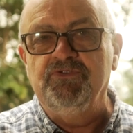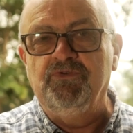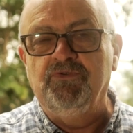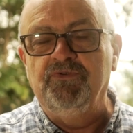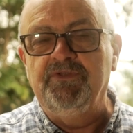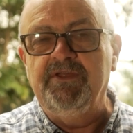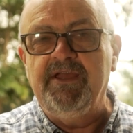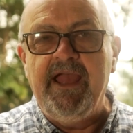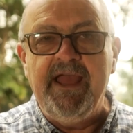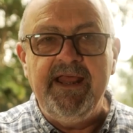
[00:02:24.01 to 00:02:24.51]

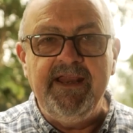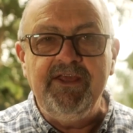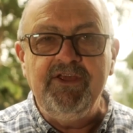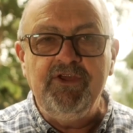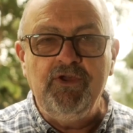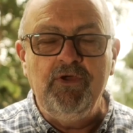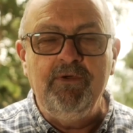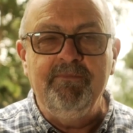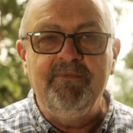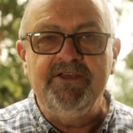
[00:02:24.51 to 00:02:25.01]
or the
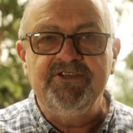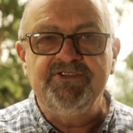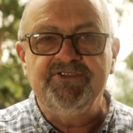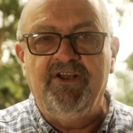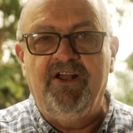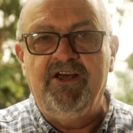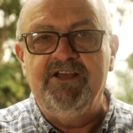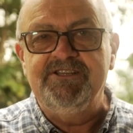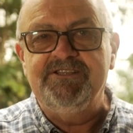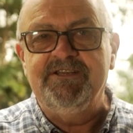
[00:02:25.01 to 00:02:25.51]
Anycubic
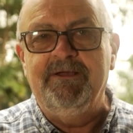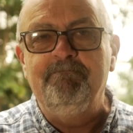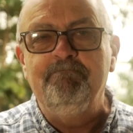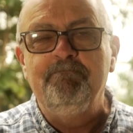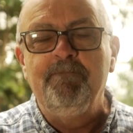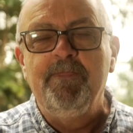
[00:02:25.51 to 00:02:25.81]
slicer.